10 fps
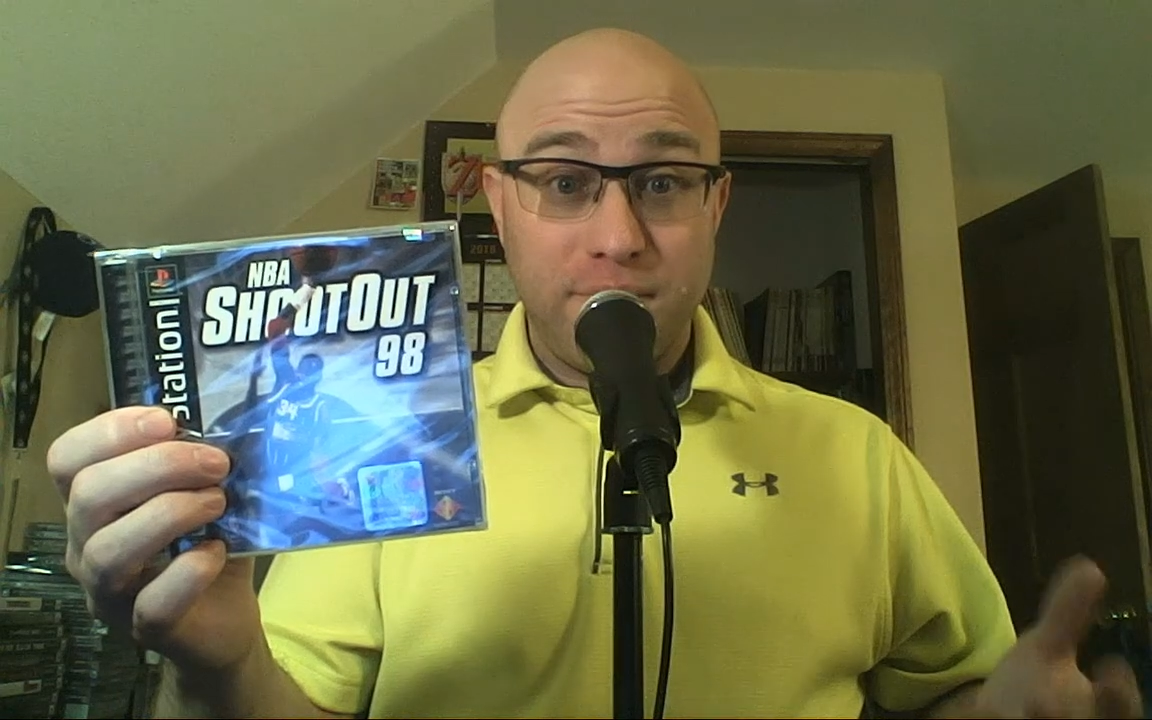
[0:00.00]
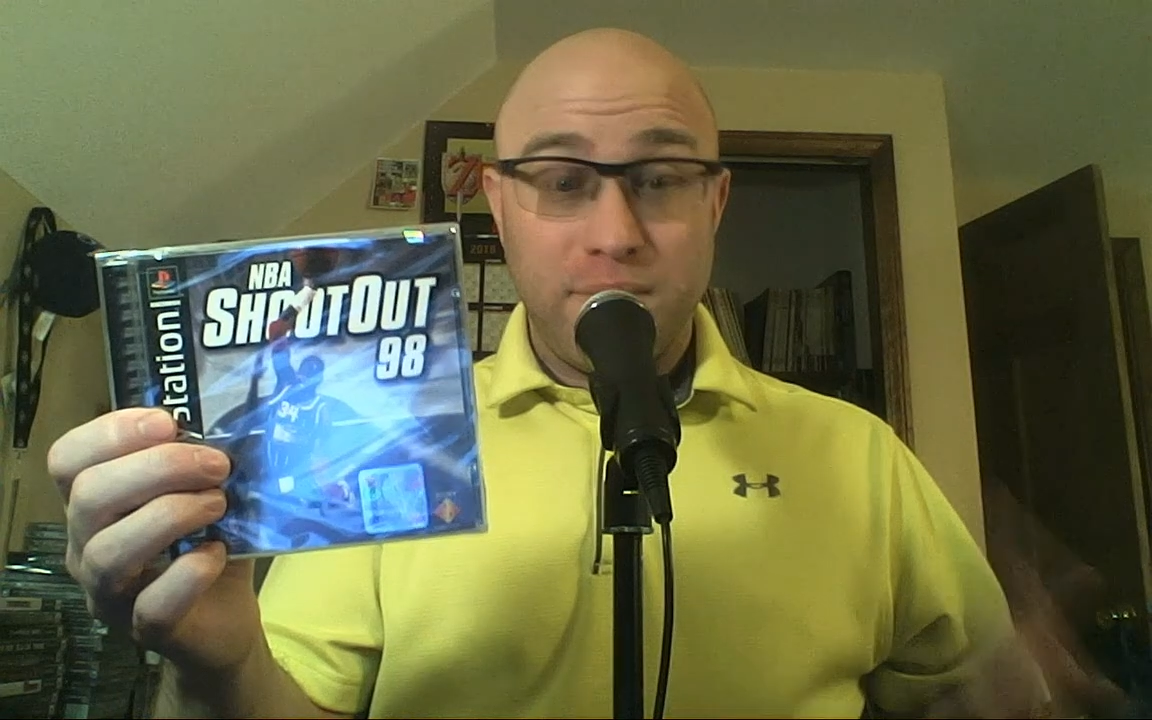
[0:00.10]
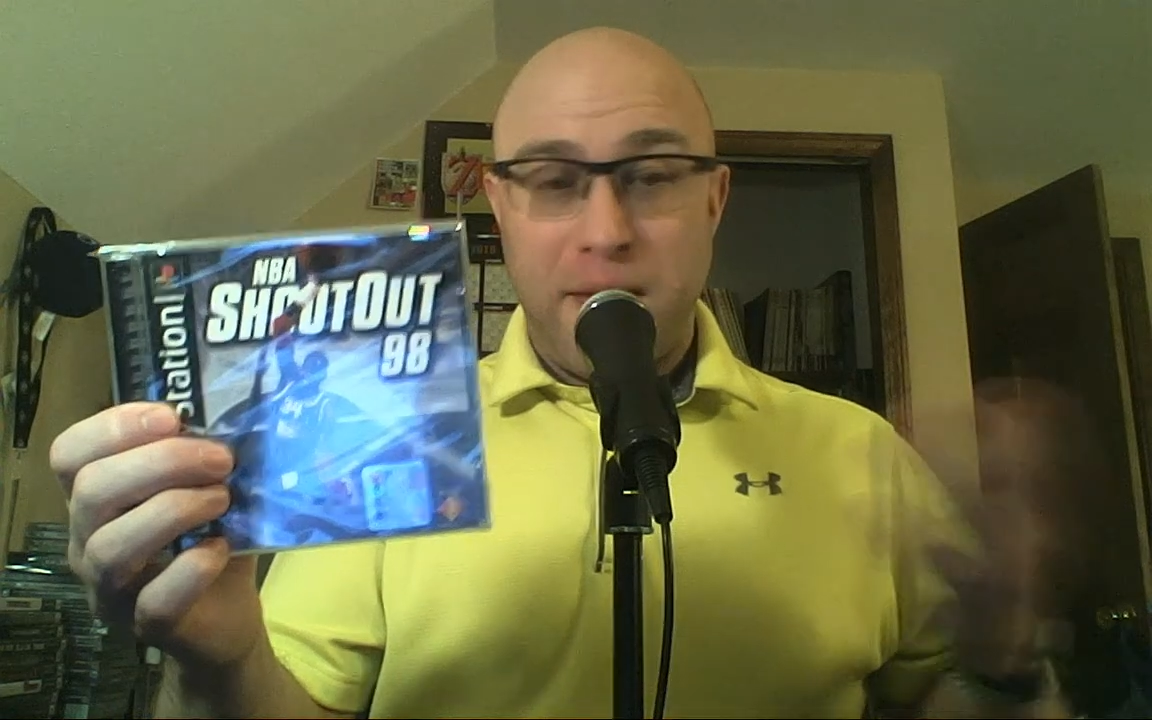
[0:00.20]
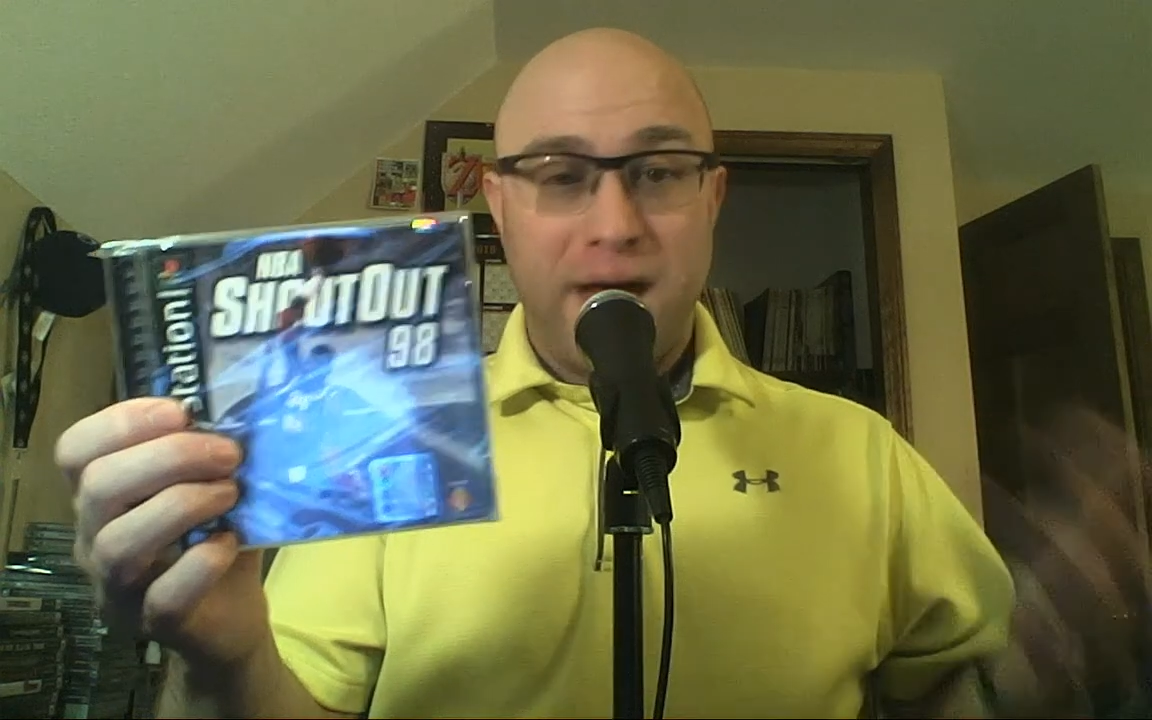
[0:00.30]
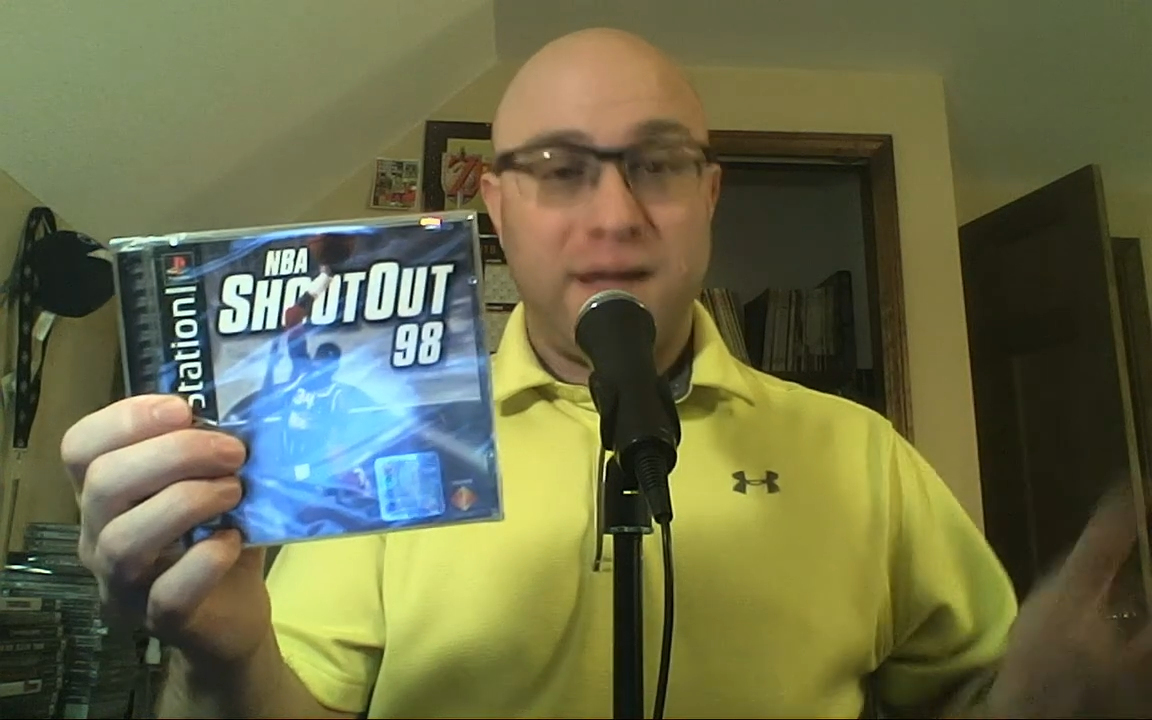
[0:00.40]

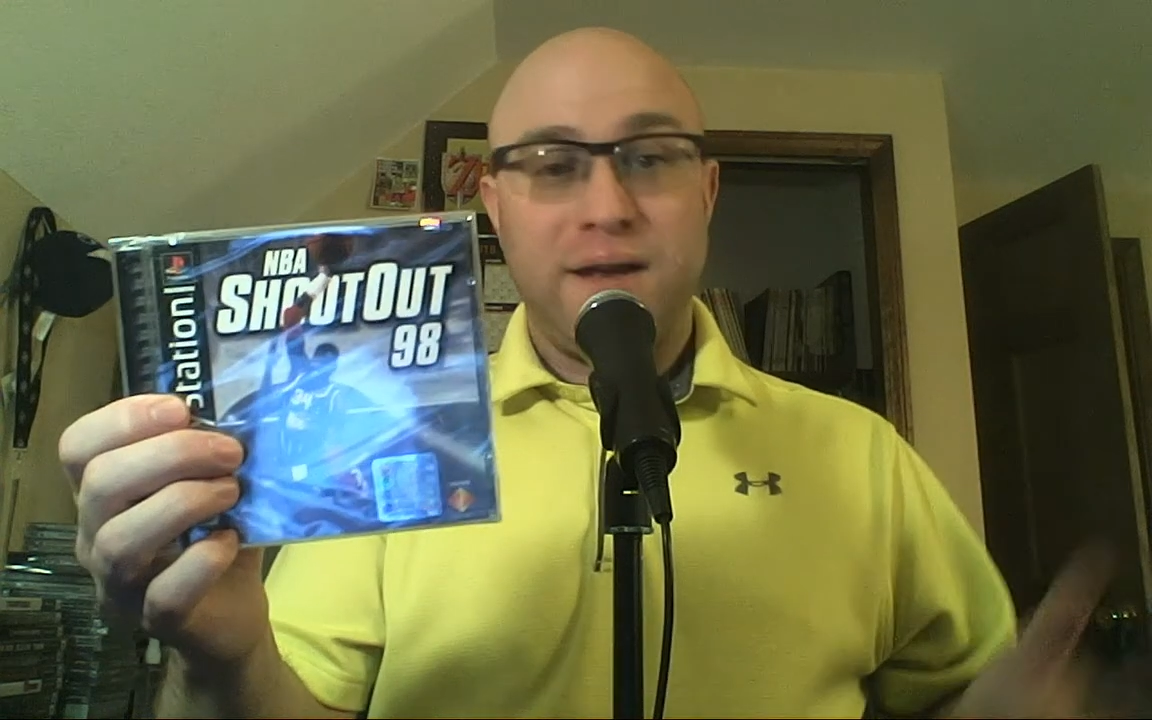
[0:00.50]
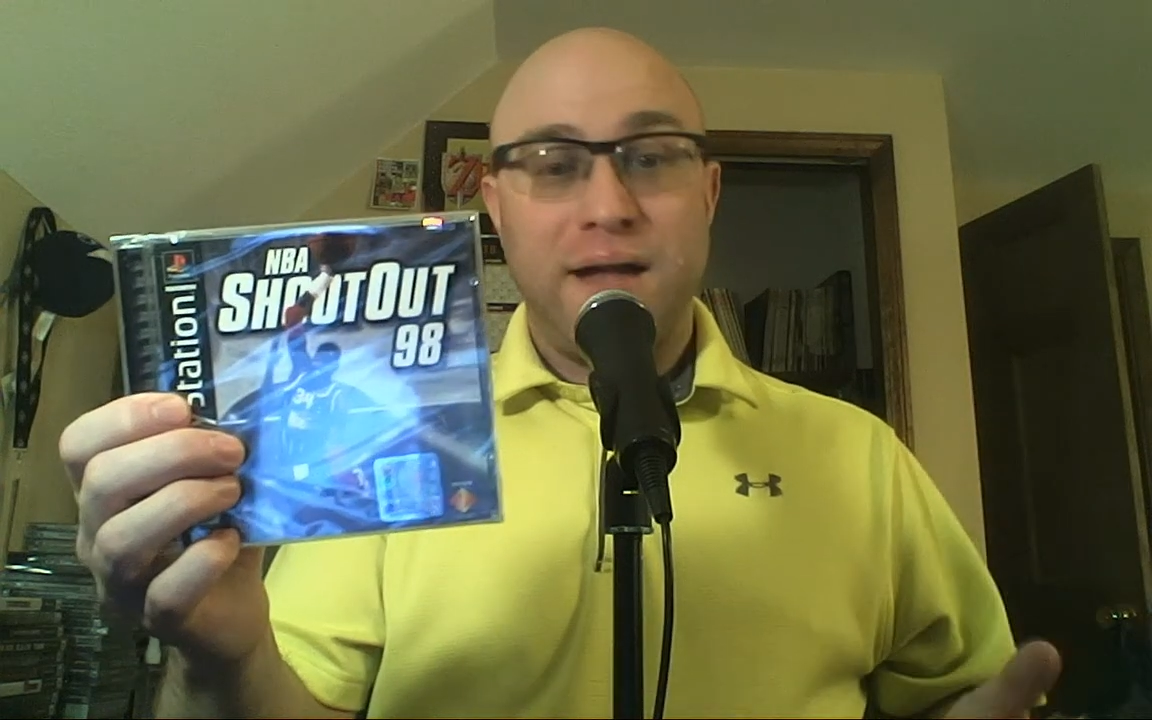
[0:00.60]
back in